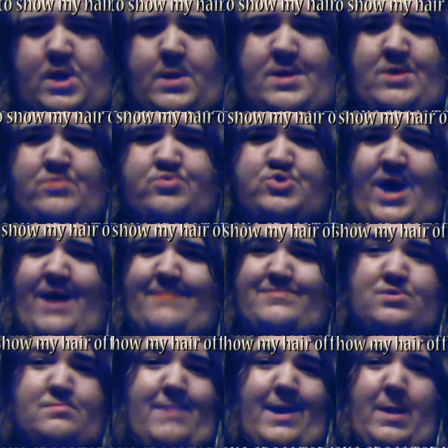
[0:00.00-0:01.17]
a new chapter
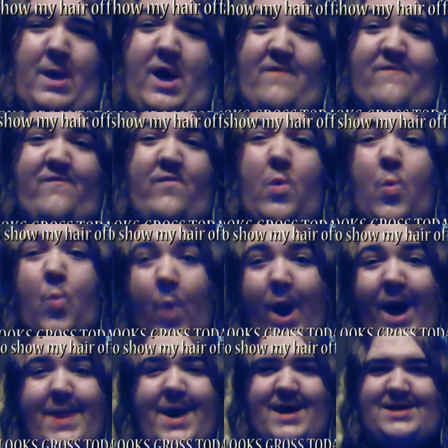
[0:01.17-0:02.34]
of my life.
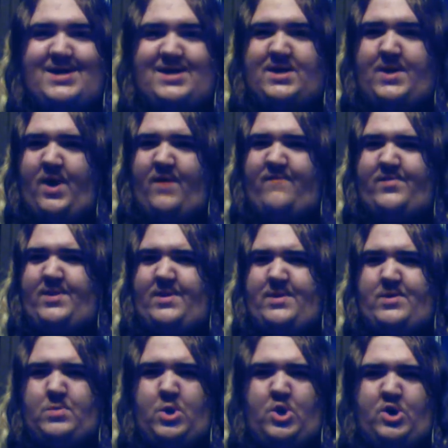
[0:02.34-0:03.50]
Why not kick it off with a new
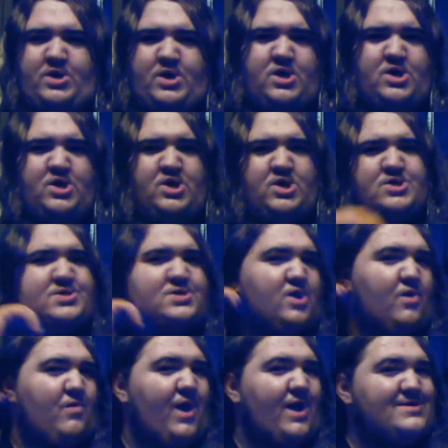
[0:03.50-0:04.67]
look? So,
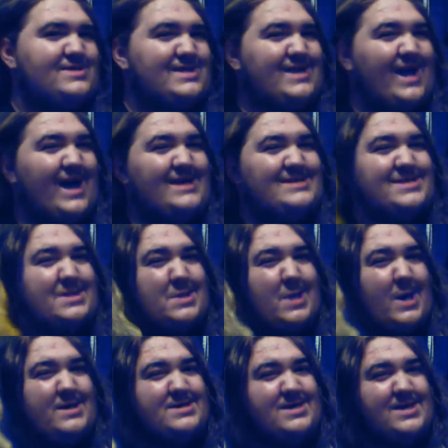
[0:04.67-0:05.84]
uh, do you guys
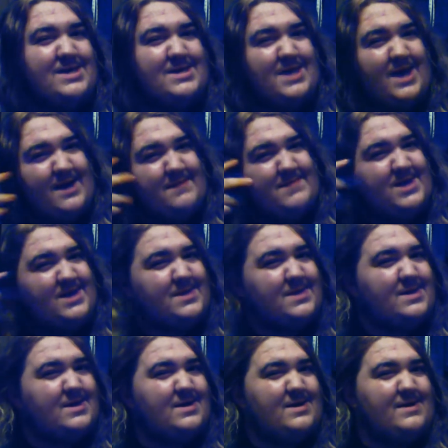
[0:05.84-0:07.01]
like it? I mean...
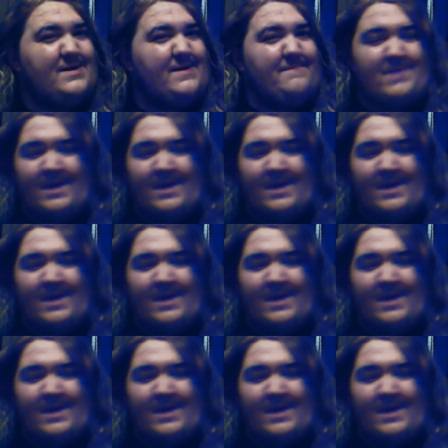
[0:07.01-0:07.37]
I'm